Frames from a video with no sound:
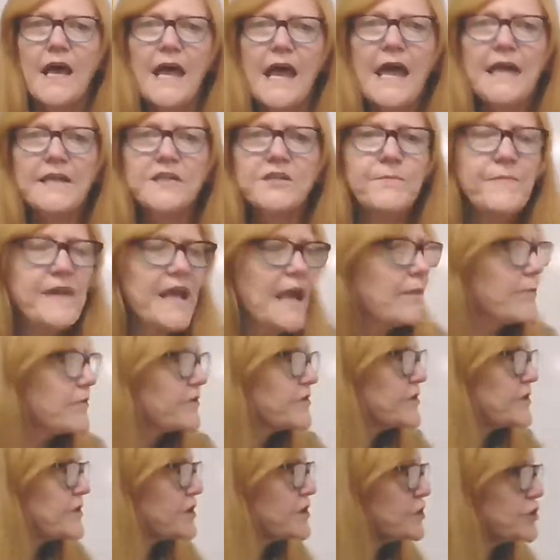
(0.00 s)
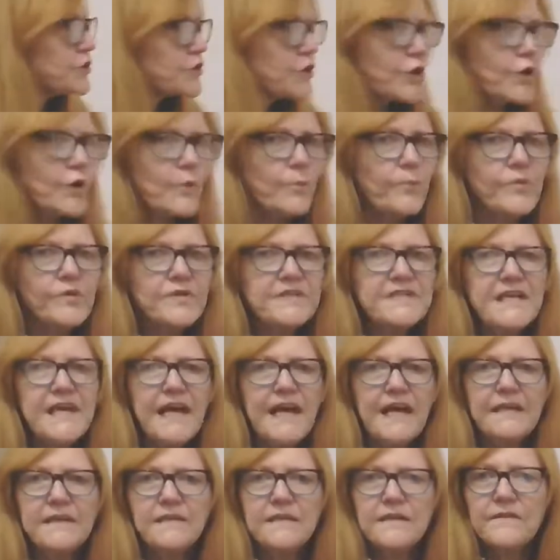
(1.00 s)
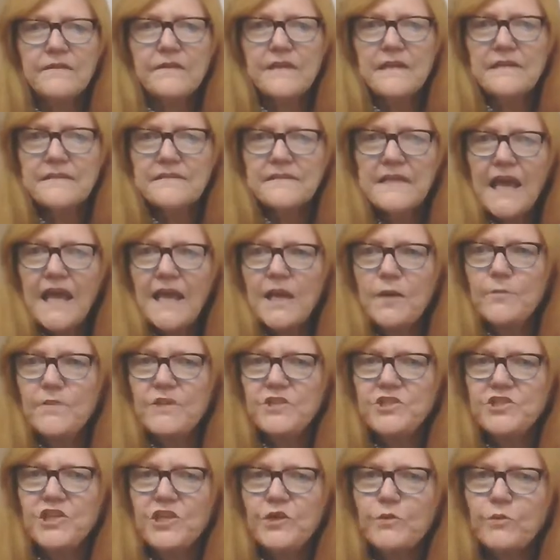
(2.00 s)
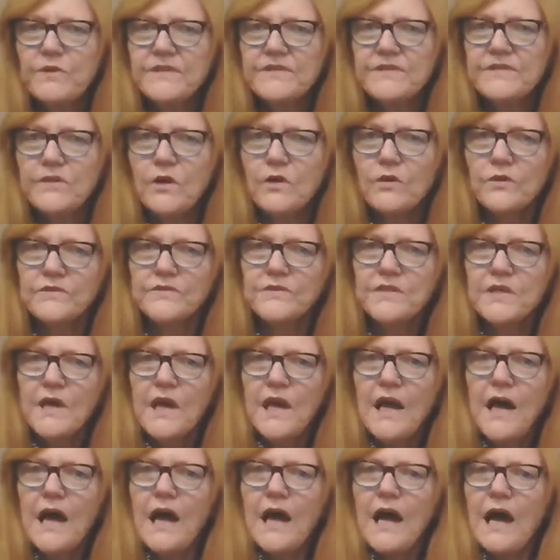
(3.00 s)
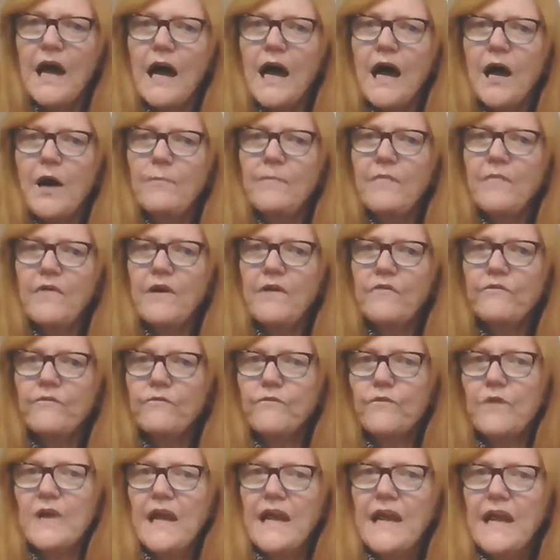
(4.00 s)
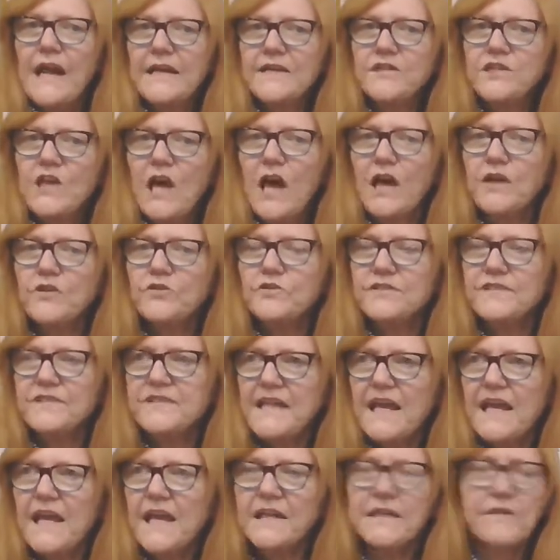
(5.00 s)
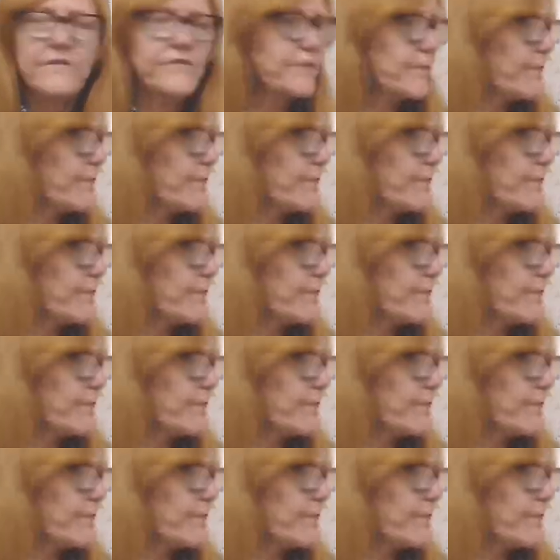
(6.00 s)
and to be able to interpretate these ABG results and understand if the